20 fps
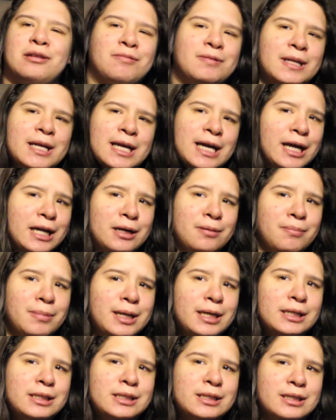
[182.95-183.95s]
love the
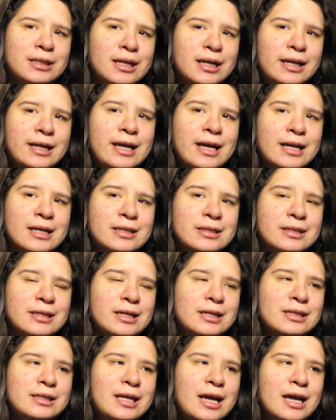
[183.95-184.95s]
animation. I
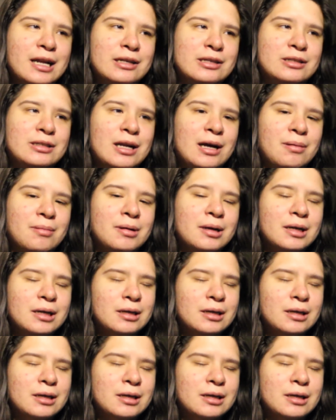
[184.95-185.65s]
can't stop.